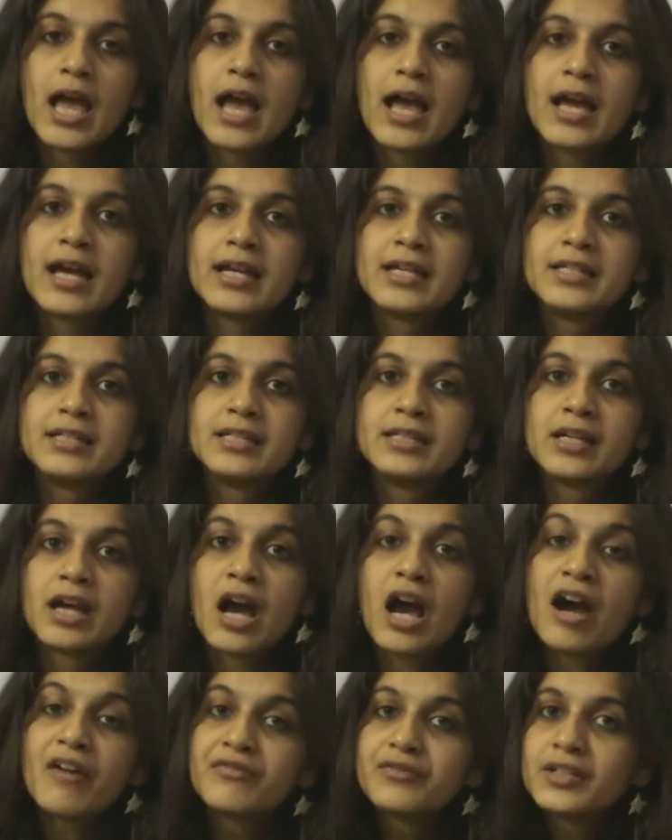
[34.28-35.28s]
And
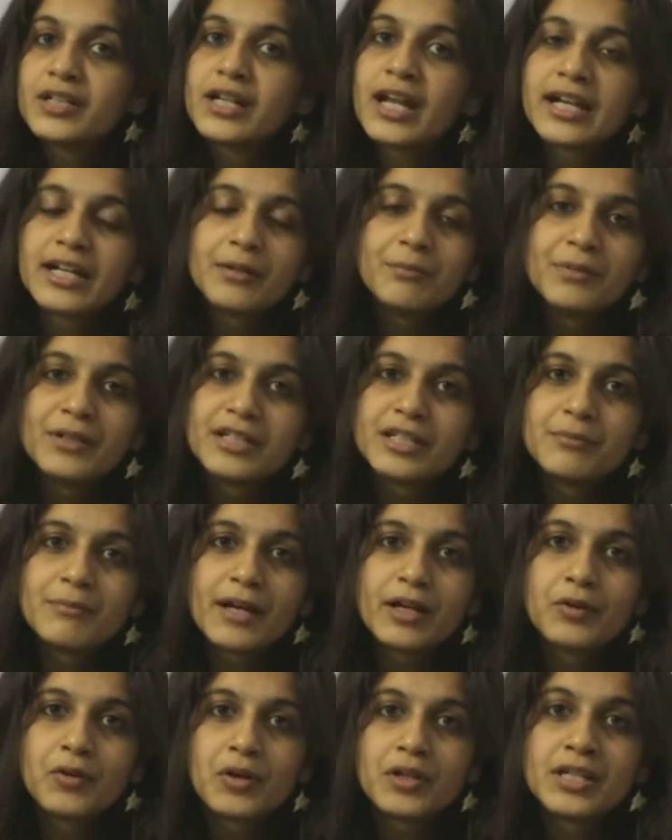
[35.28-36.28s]
after I completed
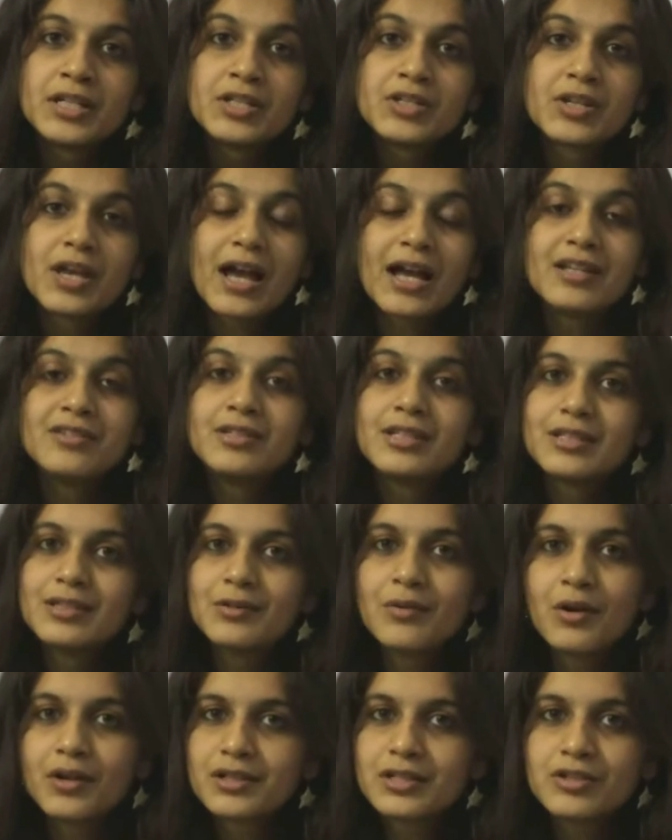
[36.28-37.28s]
my college, I
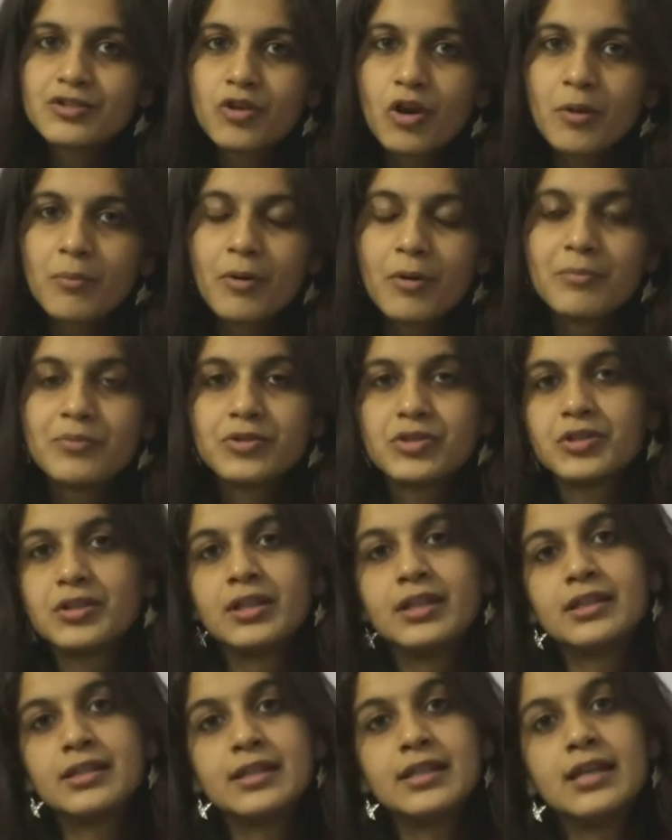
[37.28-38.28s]
just got a job
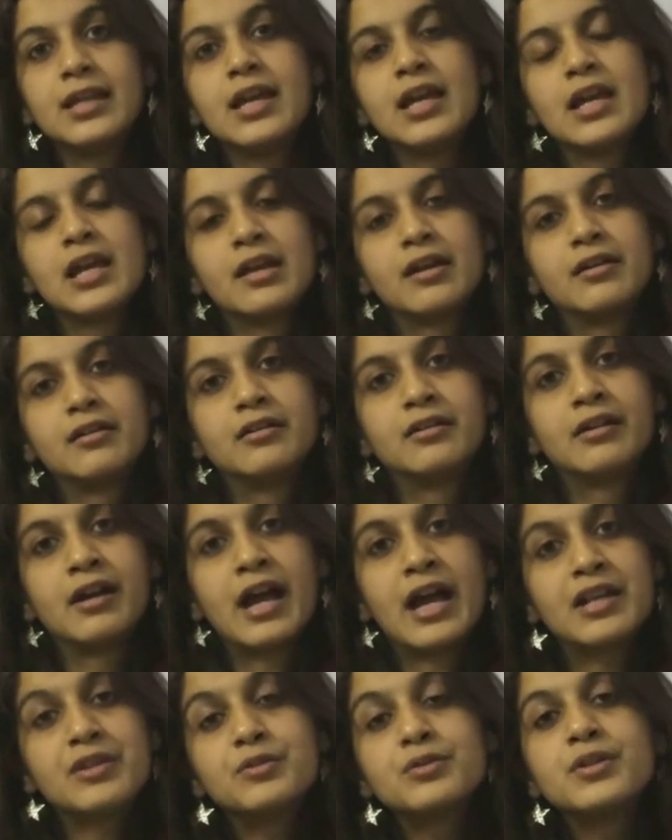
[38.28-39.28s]
opportunity.
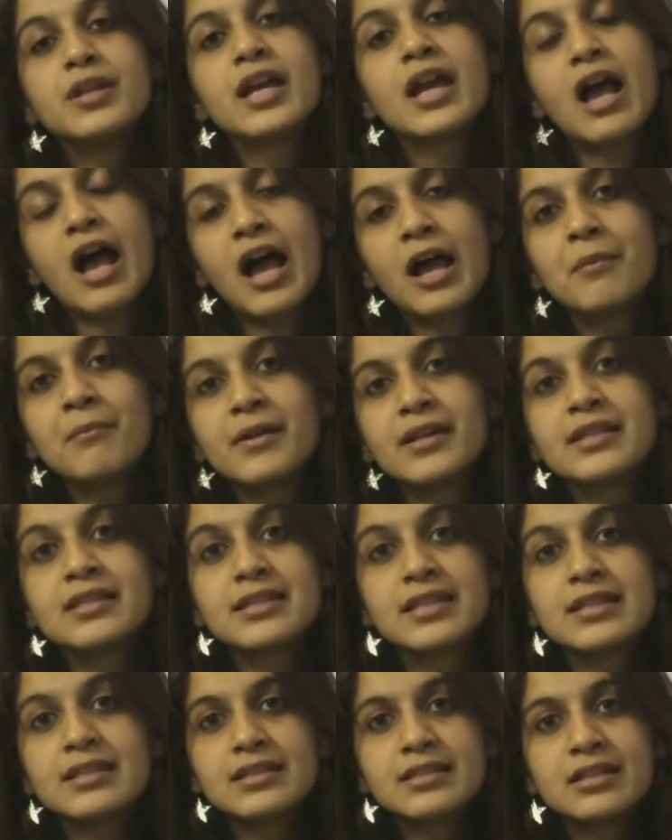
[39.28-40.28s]
And today I'm an
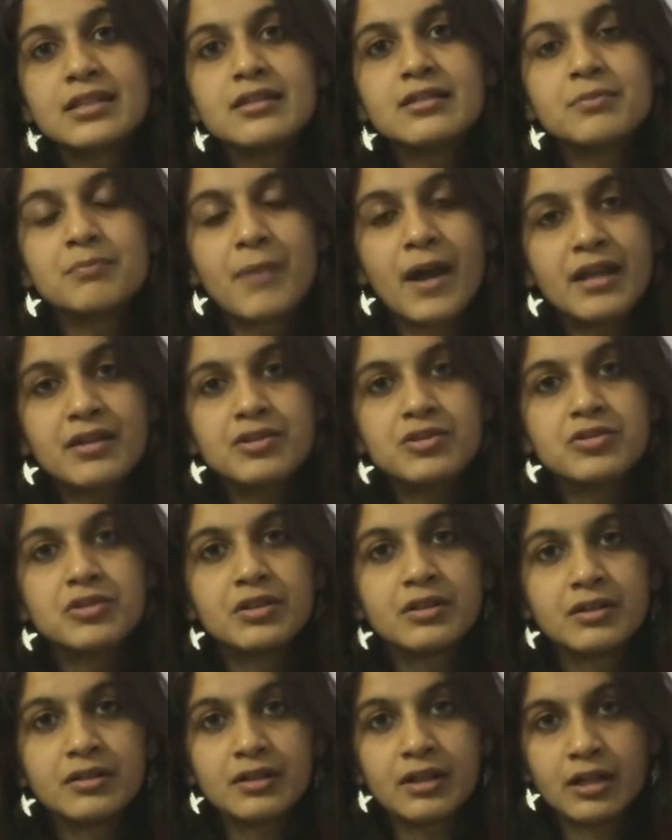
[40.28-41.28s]
assistant
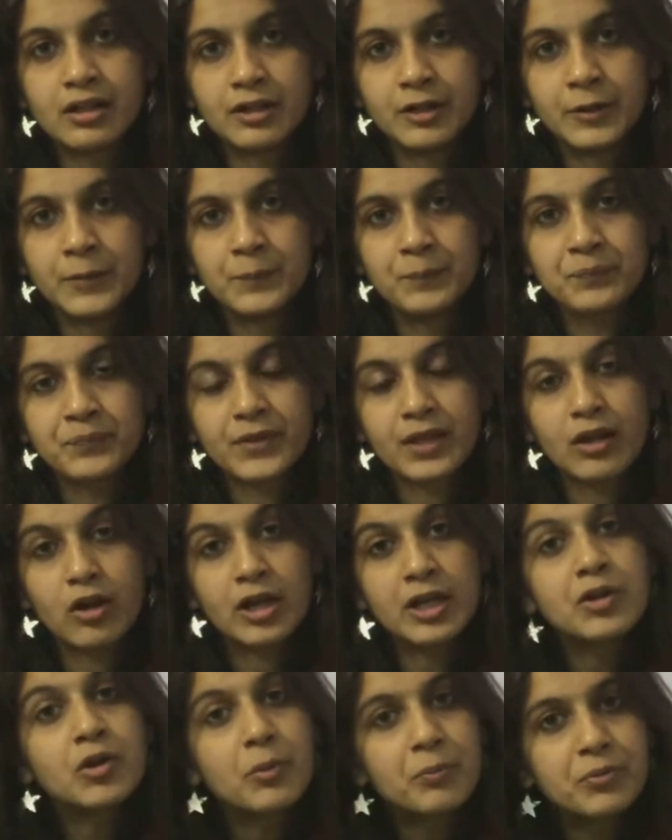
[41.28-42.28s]
manager
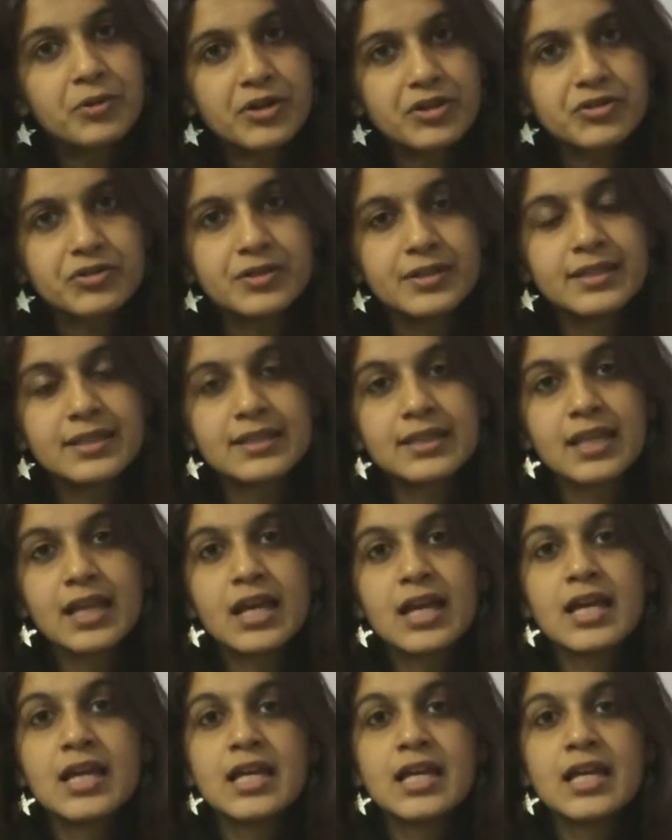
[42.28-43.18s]
in operations.